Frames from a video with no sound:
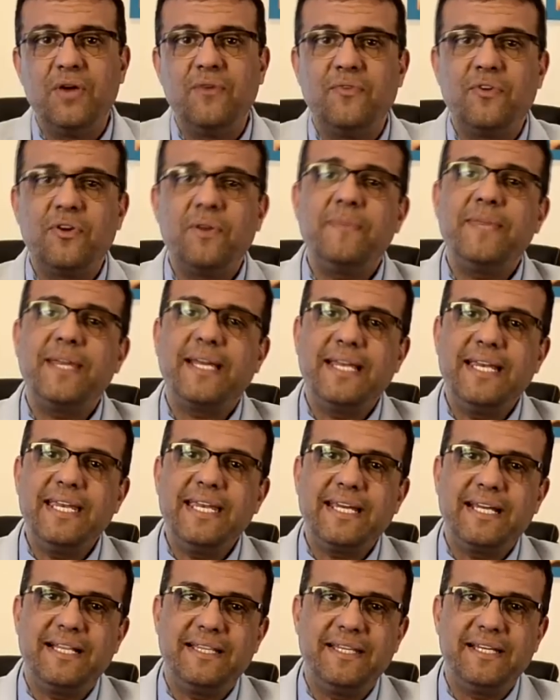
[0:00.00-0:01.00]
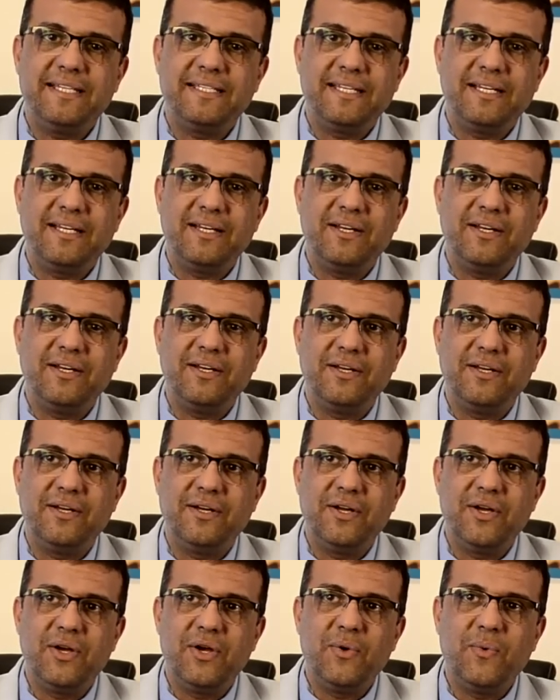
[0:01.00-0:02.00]
From the clinical data,
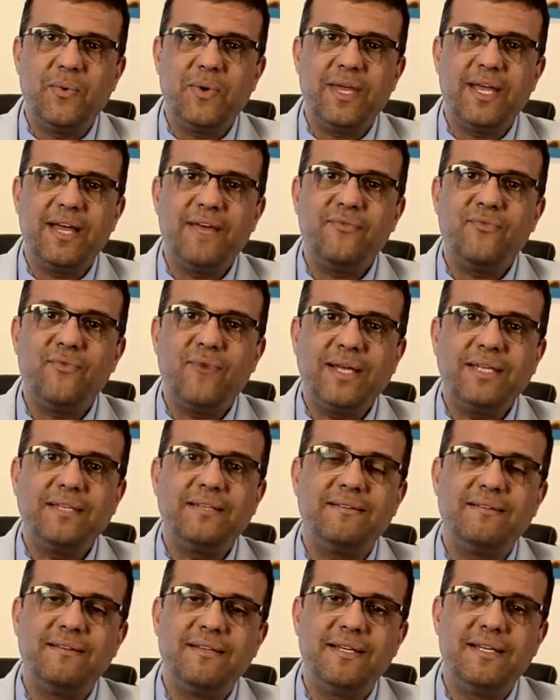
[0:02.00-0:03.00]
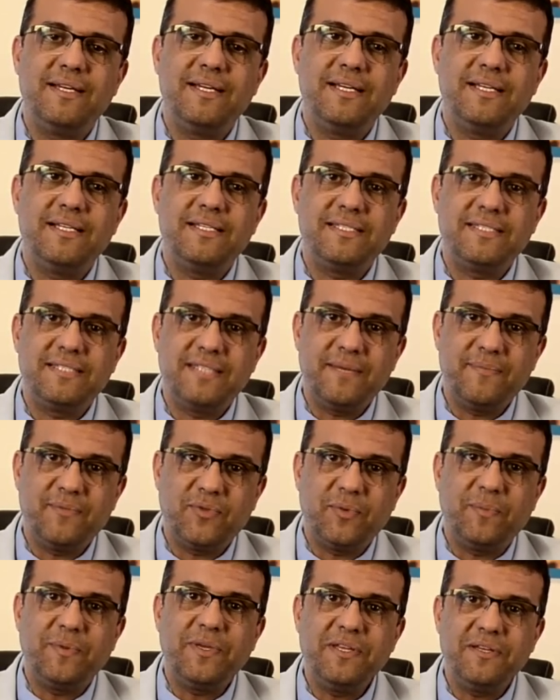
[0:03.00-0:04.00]
we have one
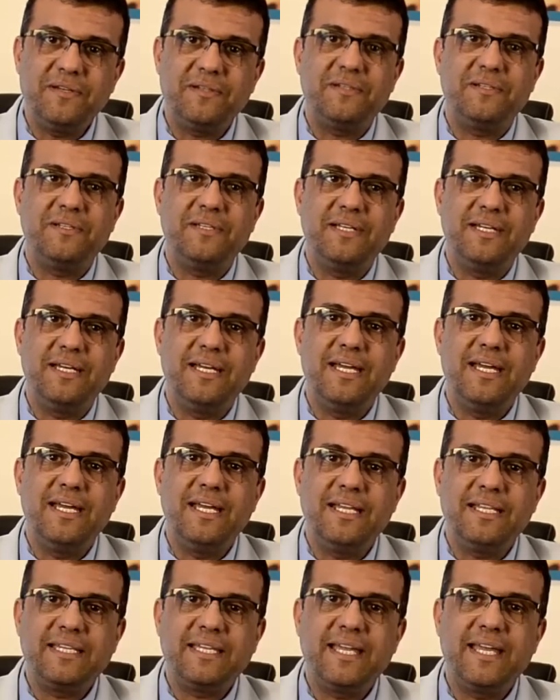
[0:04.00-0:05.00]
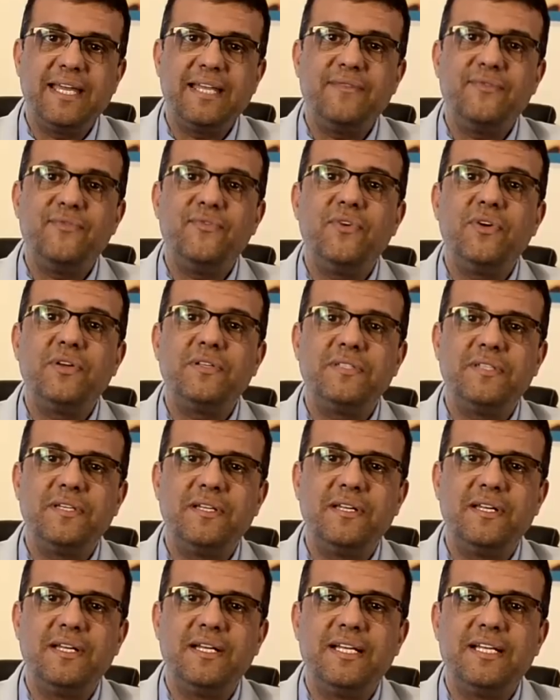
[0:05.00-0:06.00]
symptom here. It can
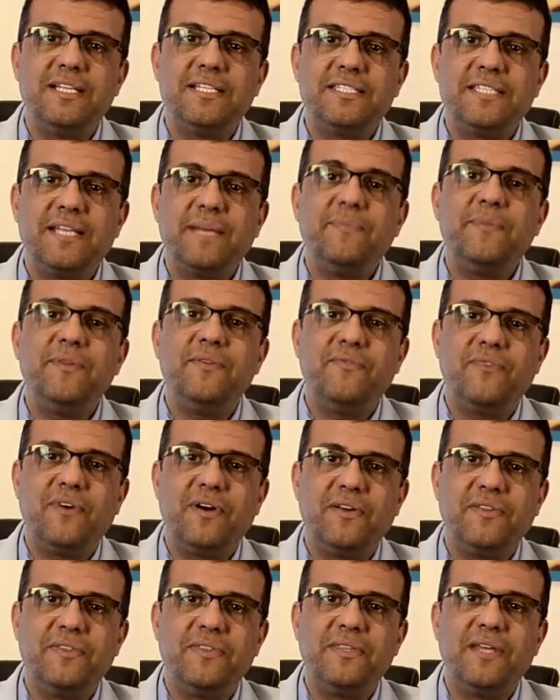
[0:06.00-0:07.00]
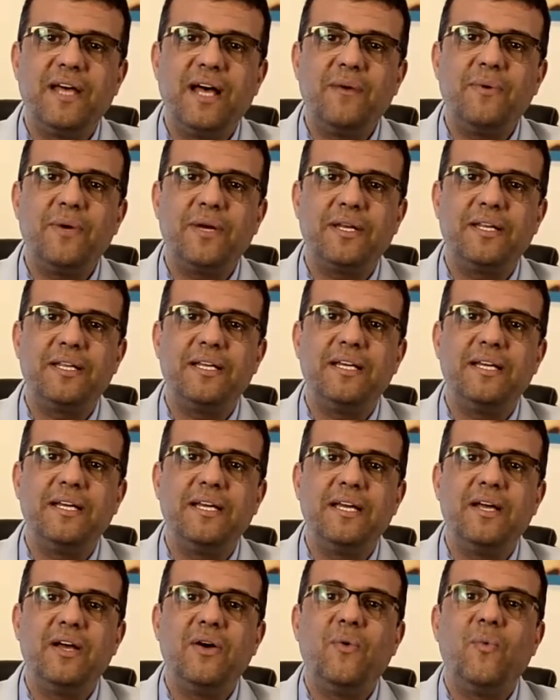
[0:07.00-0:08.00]
further subdivide our
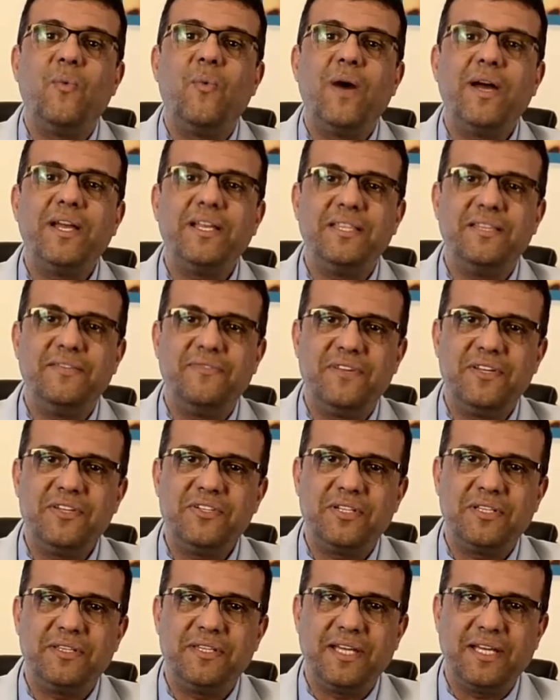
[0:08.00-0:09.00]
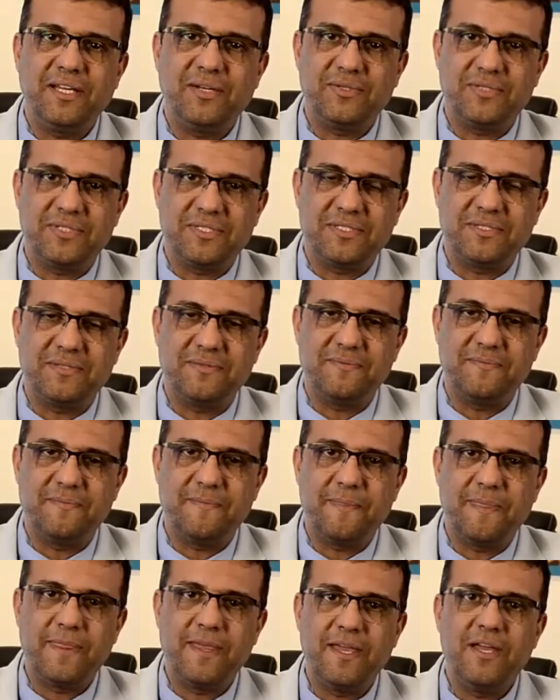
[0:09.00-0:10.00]
wide differential diagnosis,
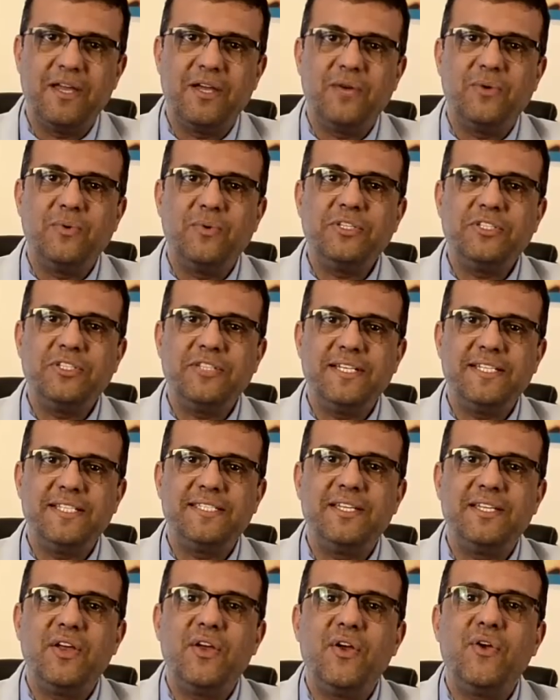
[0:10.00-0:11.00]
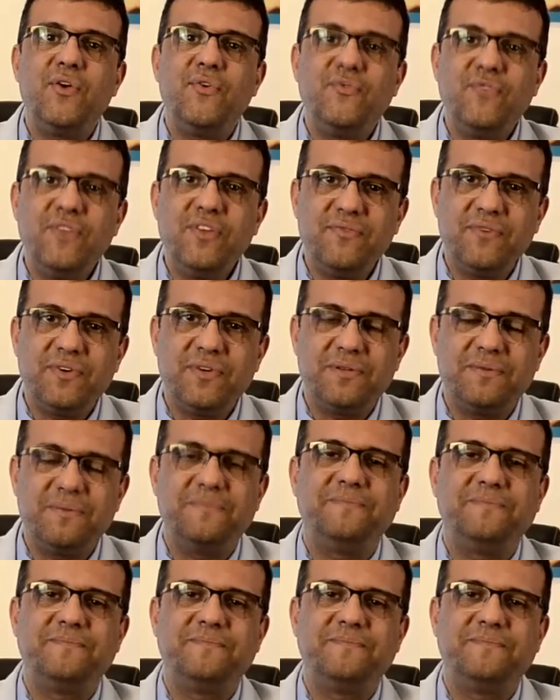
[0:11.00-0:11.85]
which is fever.